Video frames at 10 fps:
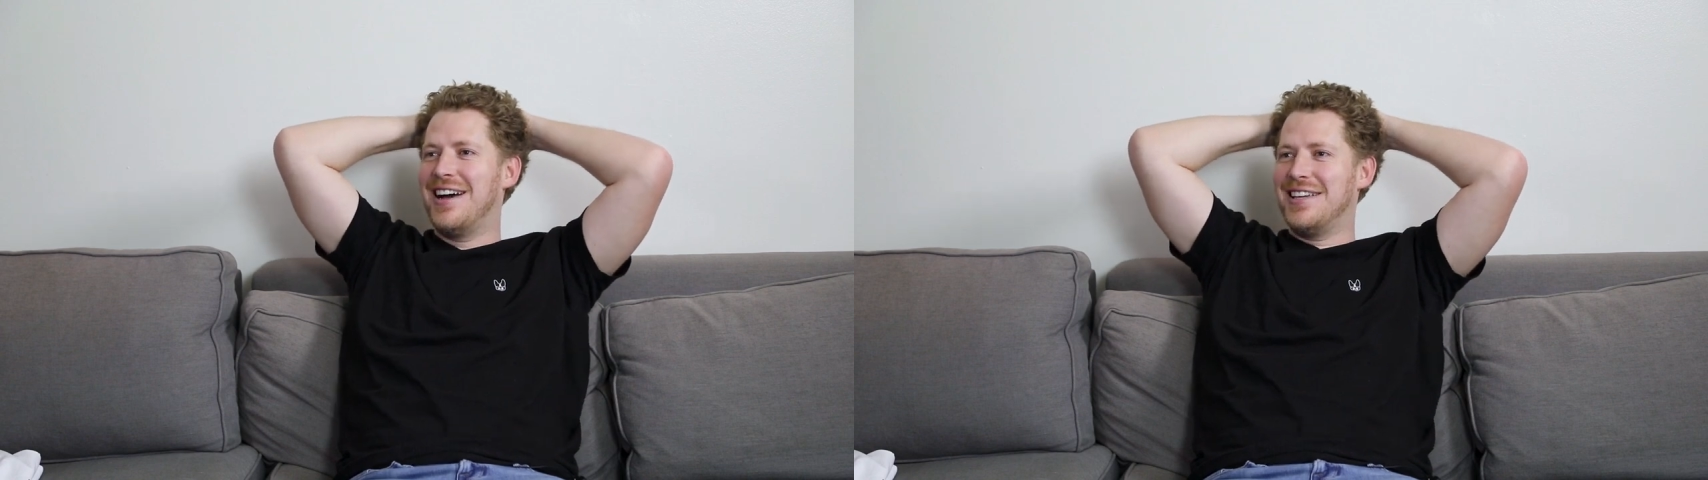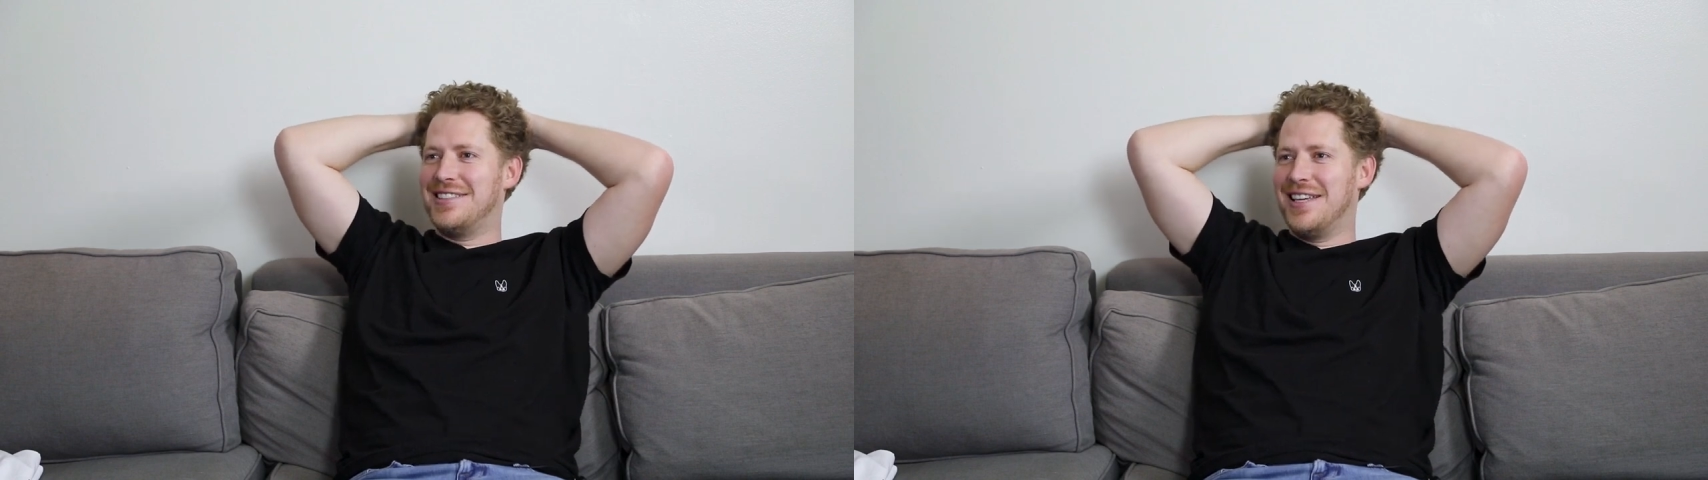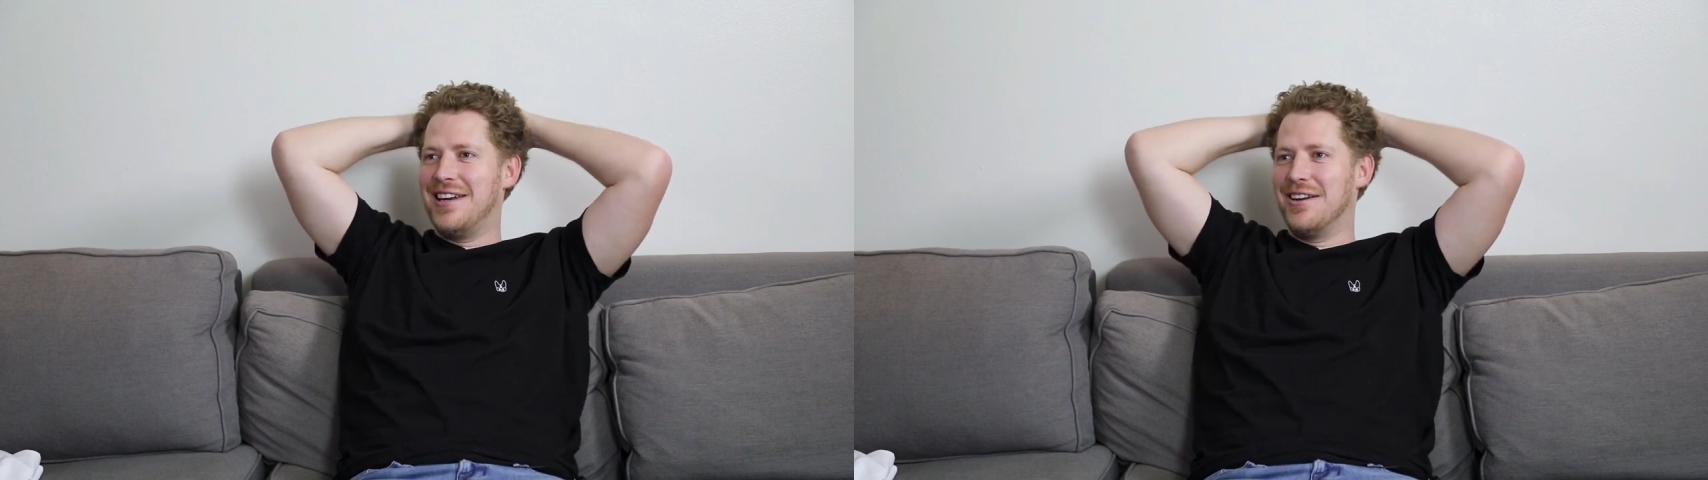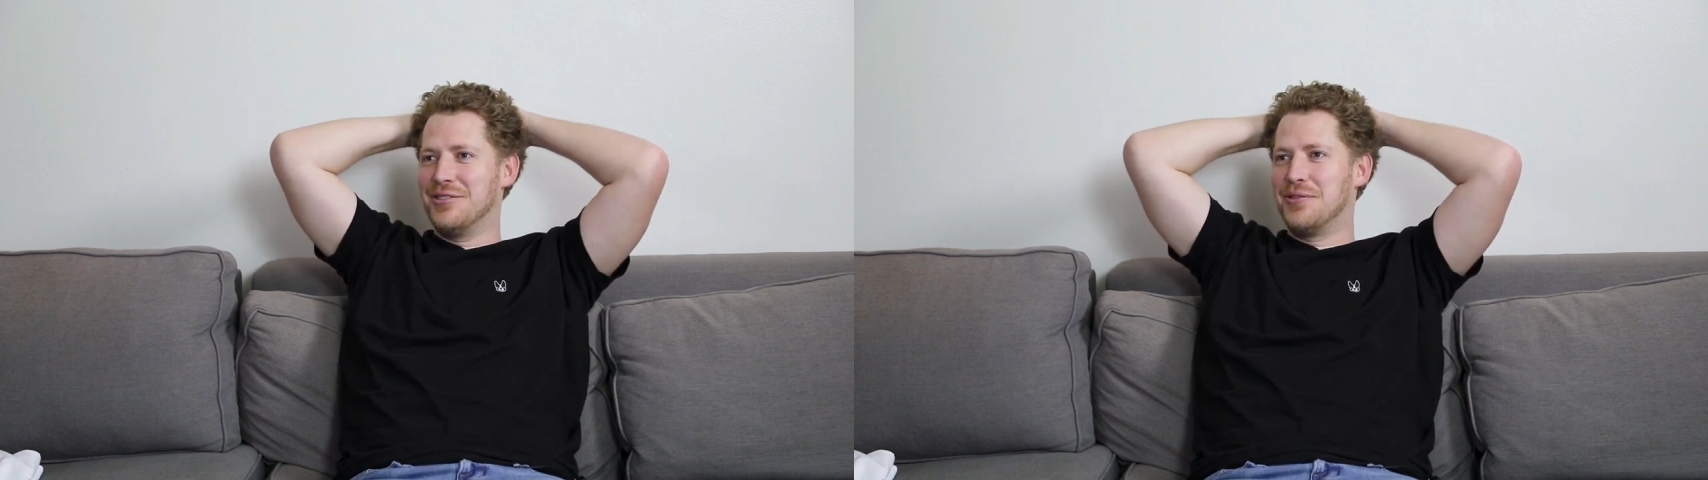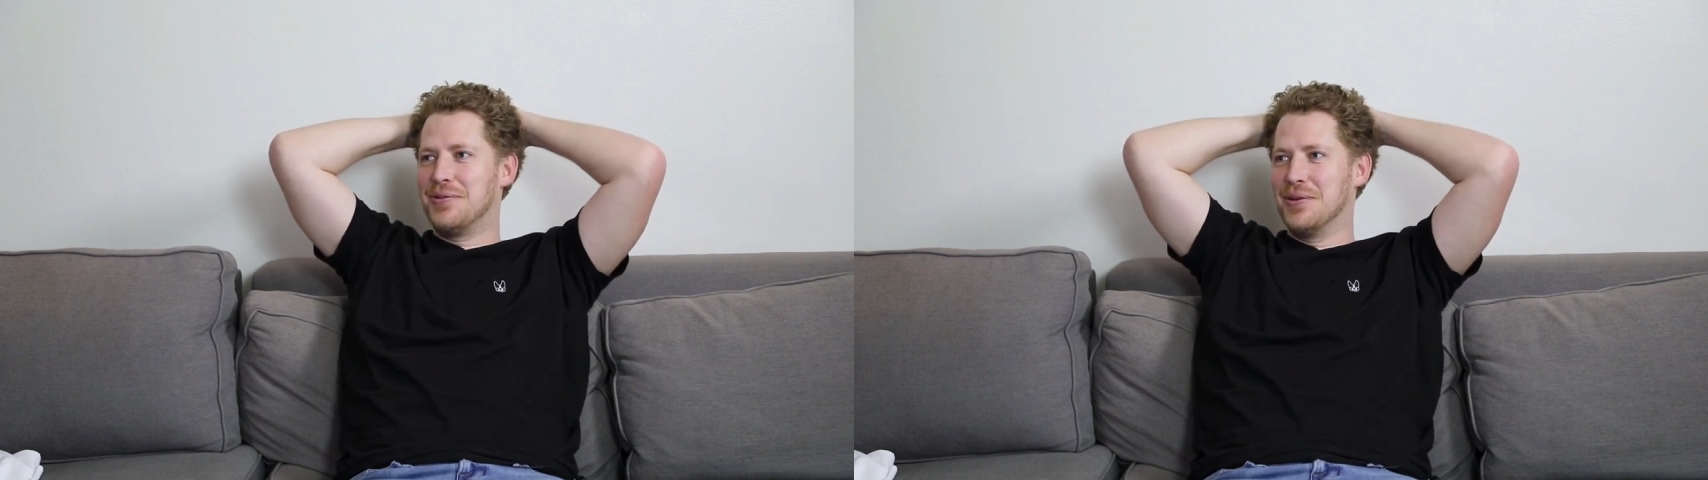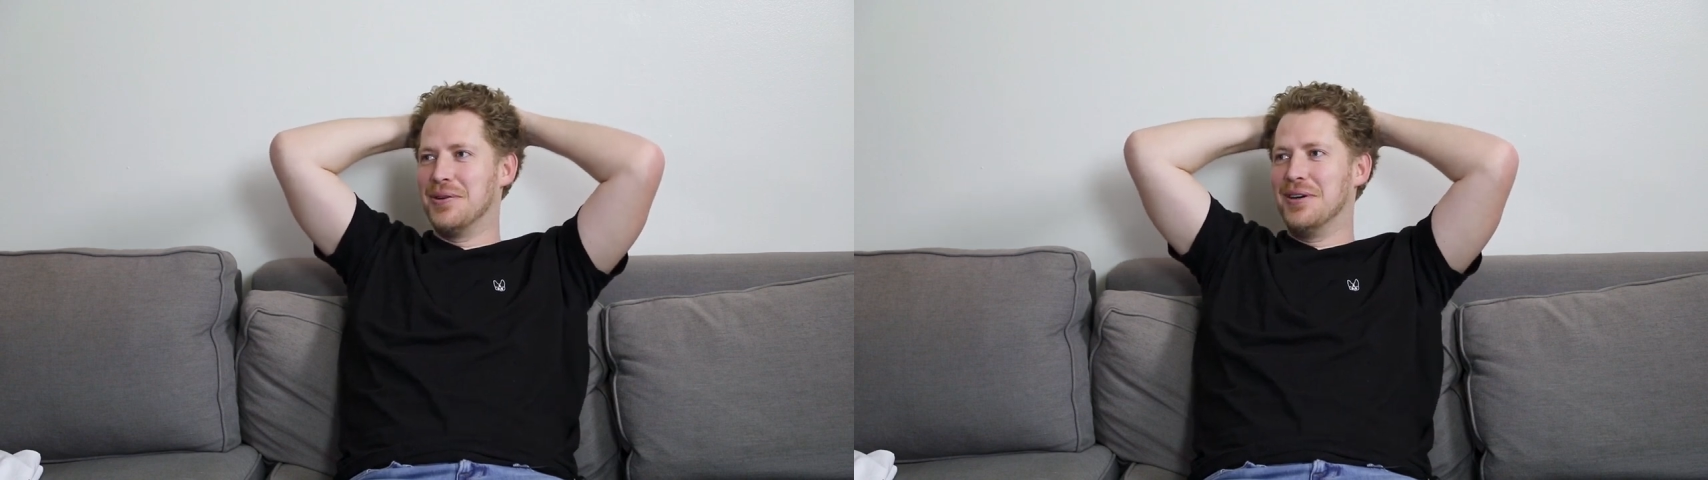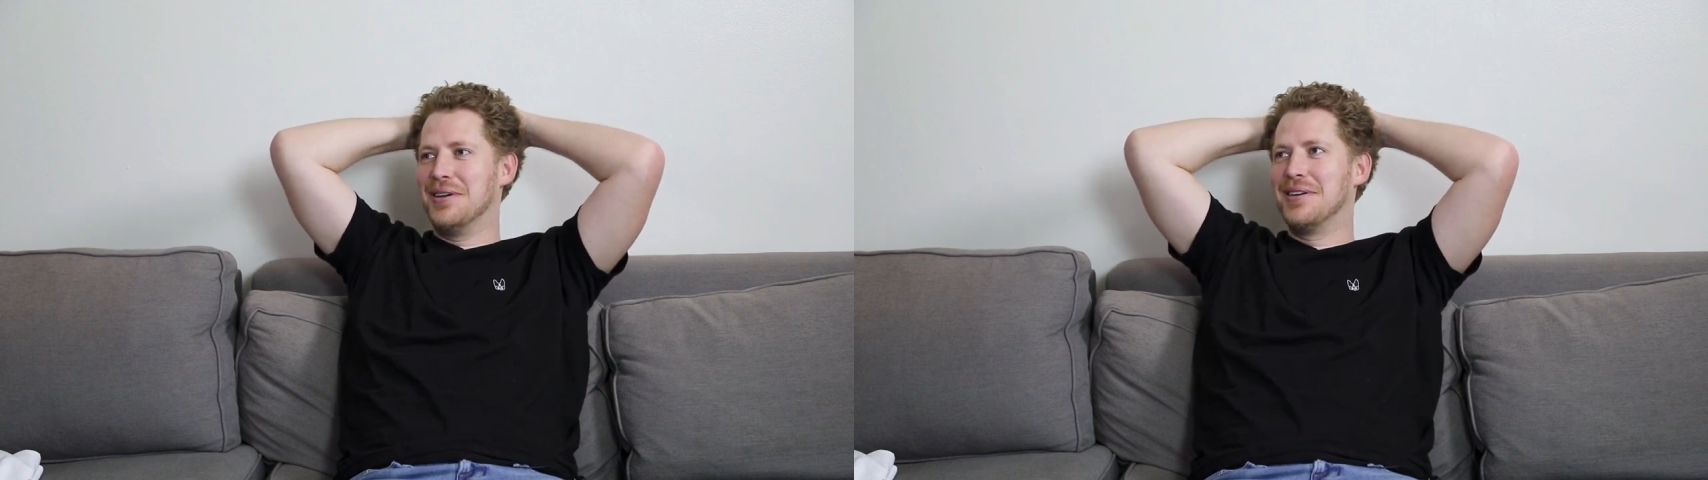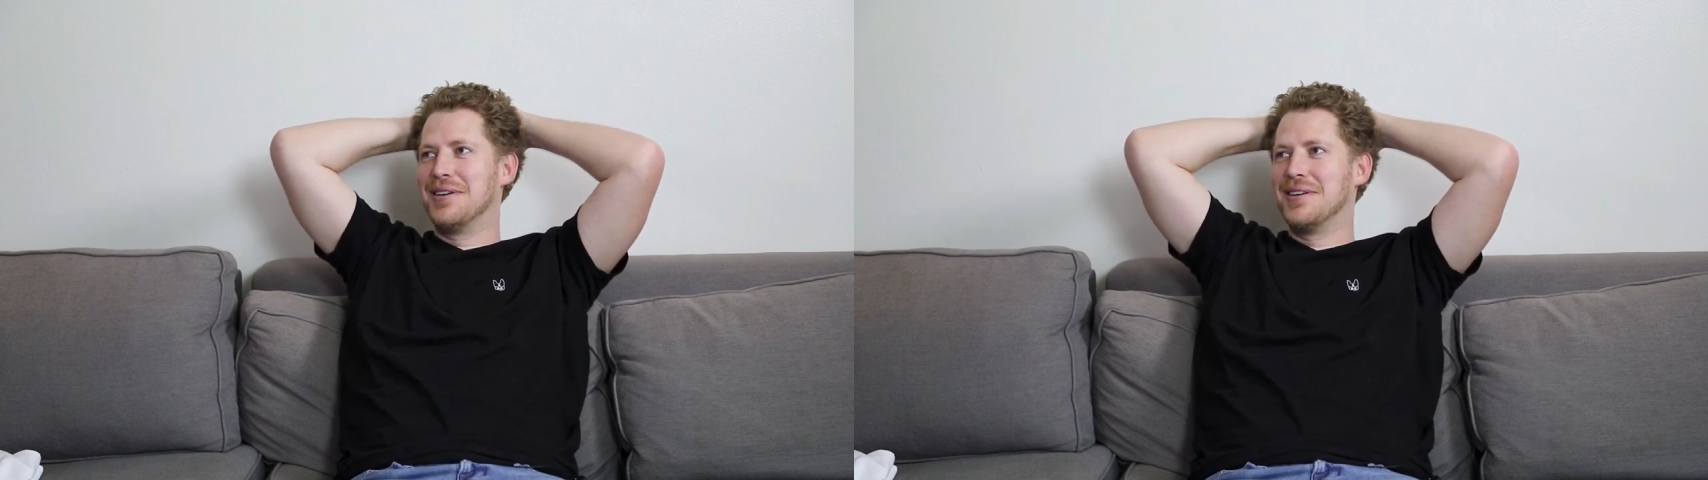I did it on the floor